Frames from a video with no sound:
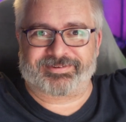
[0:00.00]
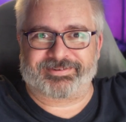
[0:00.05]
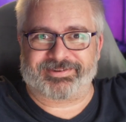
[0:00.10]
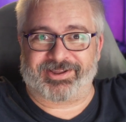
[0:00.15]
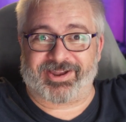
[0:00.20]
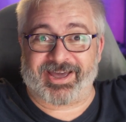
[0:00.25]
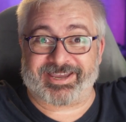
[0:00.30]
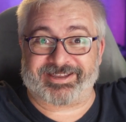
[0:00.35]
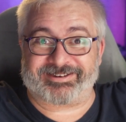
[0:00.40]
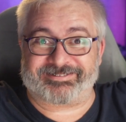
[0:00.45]

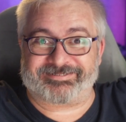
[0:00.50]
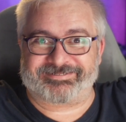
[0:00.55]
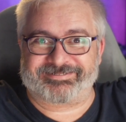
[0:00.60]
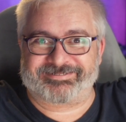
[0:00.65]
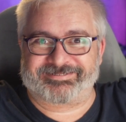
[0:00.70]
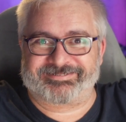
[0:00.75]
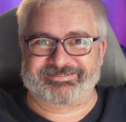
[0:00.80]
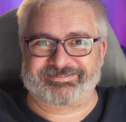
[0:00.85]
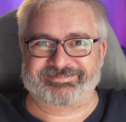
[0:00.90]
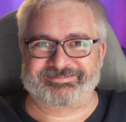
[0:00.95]
You like it?
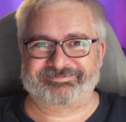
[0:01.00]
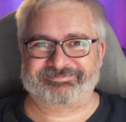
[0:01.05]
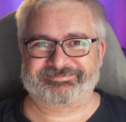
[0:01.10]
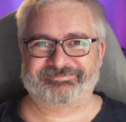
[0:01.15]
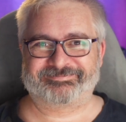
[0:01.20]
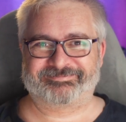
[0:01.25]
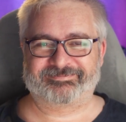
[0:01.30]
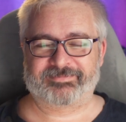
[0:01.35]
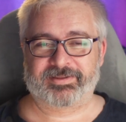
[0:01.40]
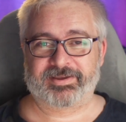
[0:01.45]

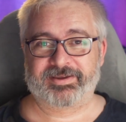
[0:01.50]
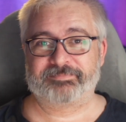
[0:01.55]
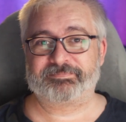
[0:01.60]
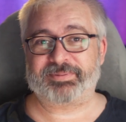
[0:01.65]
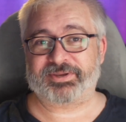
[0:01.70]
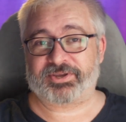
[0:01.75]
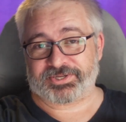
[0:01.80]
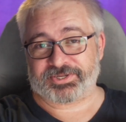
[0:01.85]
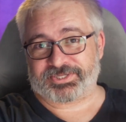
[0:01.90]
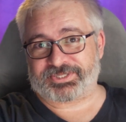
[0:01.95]

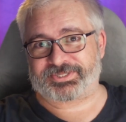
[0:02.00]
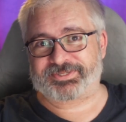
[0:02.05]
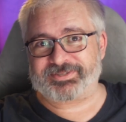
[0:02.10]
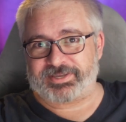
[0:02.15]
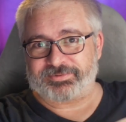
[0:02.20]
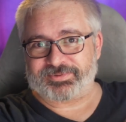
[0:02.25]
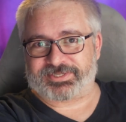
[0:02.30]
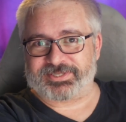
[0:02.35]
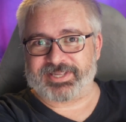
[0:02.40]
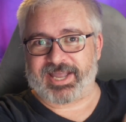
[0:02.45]
Because
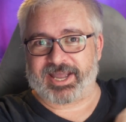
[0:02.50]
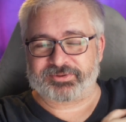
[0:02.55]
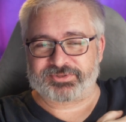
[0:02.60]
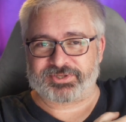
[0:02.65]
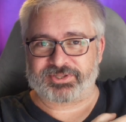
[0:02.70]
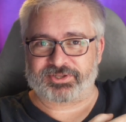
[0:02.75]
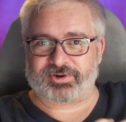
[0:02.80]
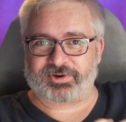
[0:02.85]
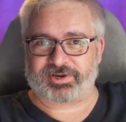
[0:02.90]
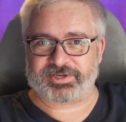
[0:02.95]
he was nailed
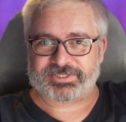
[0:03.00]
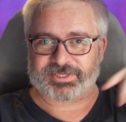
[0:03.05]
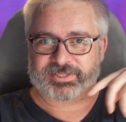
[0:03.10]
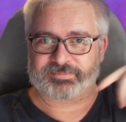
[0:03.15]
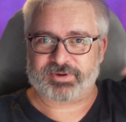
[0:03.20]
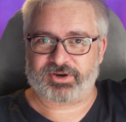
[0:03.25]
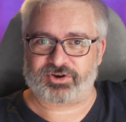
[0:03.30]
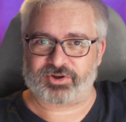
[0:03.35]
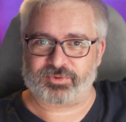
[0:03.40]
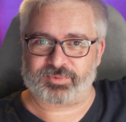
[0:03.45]
to the cross. So the
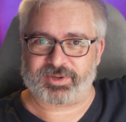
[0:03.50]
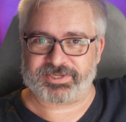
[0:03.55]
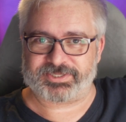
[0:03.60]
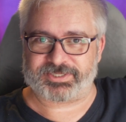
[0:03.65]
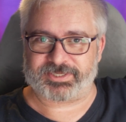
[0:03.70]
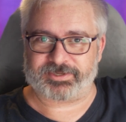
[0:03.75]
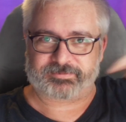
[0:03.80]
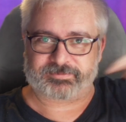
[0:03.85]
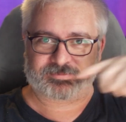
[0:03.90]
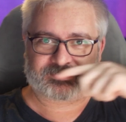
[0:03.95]
miracle was
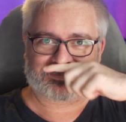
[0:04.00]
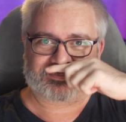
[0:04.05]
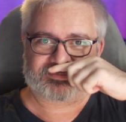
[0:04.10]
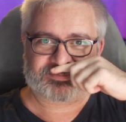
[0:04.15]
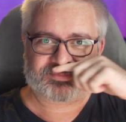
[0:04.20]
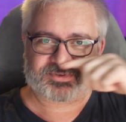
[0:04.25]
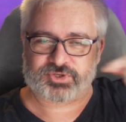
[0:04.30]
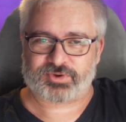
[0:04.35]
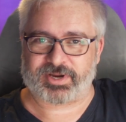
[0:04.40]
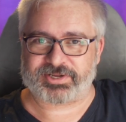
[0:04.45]
he
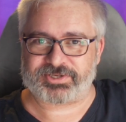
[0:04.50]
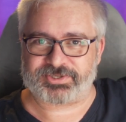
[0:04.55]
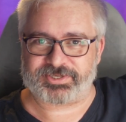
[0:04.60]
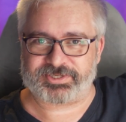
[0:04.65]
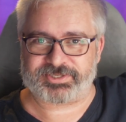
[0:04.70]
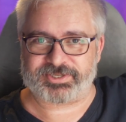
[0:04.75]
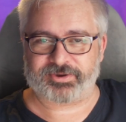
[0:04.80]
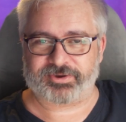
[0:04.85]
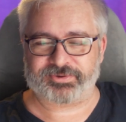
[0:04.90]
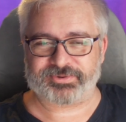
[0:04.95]
scratched
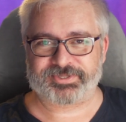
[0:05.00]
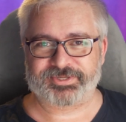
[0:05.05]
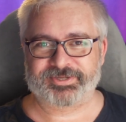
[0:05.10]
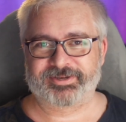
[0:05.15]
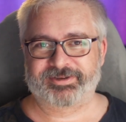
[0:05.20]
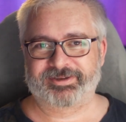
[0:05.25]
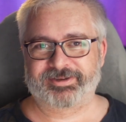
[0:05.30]
his nose.